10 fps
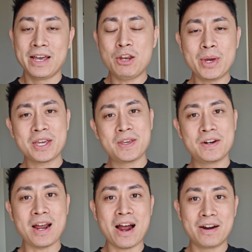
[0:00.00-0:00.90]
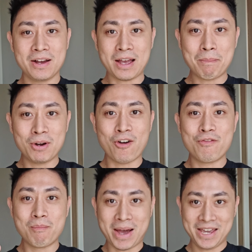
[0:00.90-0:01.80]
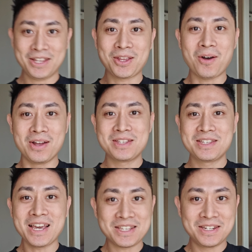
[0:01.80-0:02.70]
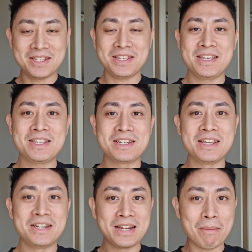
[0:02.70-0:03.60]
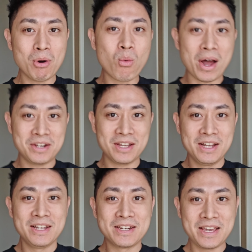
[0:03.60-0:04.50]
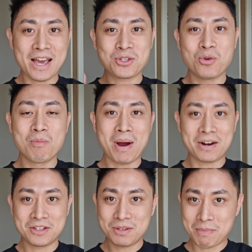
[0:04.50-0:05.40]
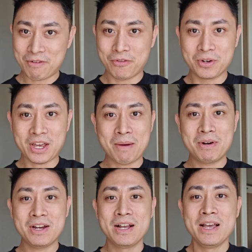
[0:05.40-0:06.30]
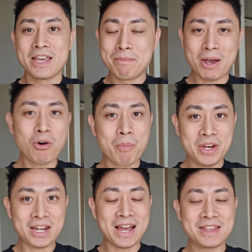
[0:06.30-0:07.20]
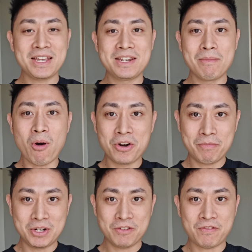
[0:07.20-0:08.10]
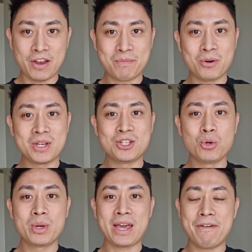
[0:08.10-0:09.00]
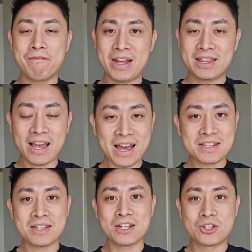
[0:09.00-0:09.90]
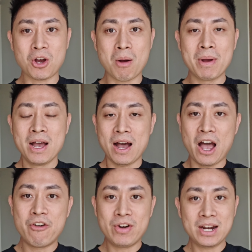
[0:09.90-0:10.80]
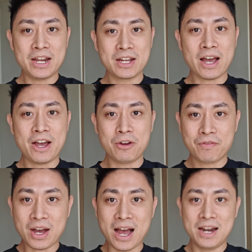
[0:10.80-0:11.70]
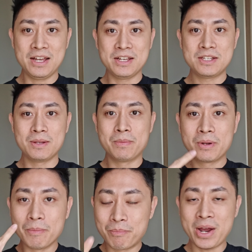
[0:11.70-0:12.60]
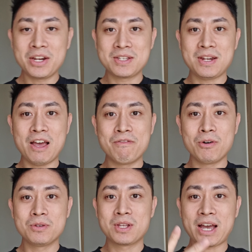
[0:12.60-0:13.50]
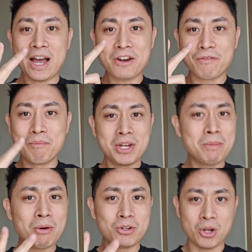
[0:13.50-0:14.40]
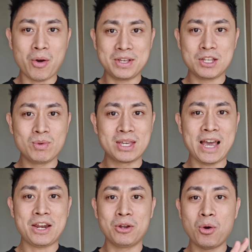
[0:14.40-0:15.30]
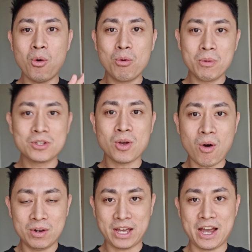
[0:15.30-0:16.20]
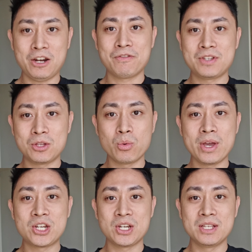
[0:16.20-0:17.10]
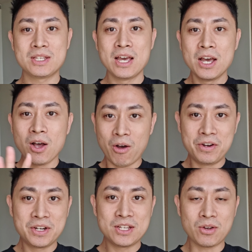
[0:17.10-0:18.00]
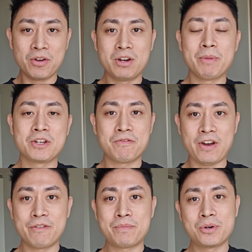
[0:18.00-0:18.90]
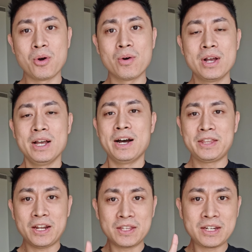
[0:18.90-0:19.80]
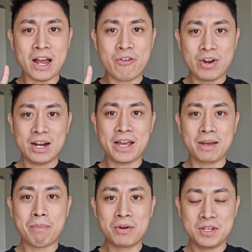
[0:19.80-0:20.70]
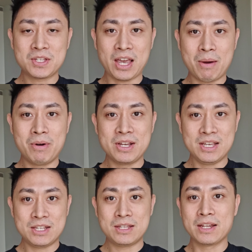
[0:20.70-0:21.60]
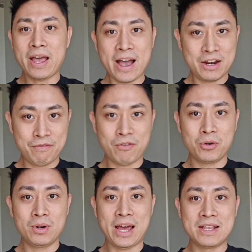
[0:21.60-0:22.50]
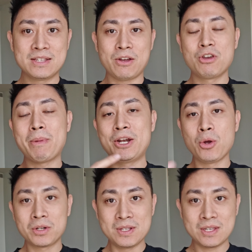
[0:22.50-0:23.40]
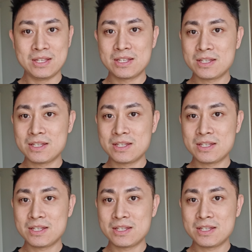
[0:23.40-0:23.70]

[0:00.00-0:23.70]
Anyway, here are a couple of my thoughts. Yes, this is the number one DxO Mark smartphone camera. In my opinion, I think the Honor Magic 5 Pro is doing a fantastic job. I really like the kind of colors, the brightness levels, the kind of minimal noise that we get on almost all kind of situations on this Honor Magic 5 Pro. Another thing that I really like about this camera is the telephoto lens. Now you might notice in